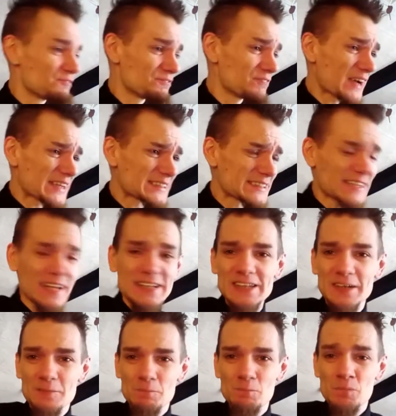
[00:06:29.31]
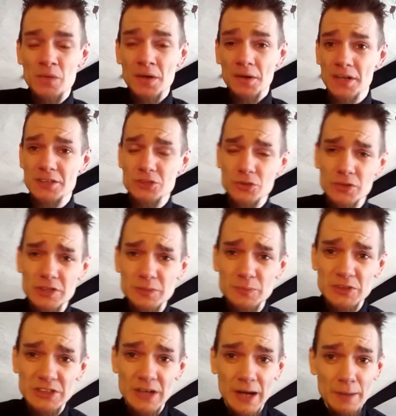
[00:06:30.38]
fascinating. It's
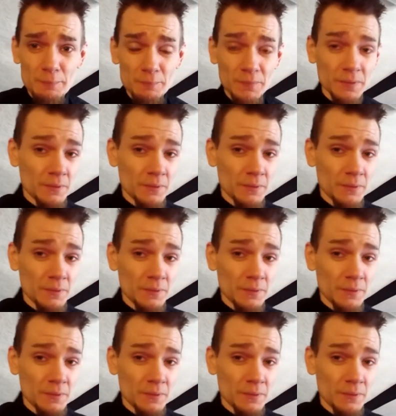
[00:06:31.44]
Christmas time.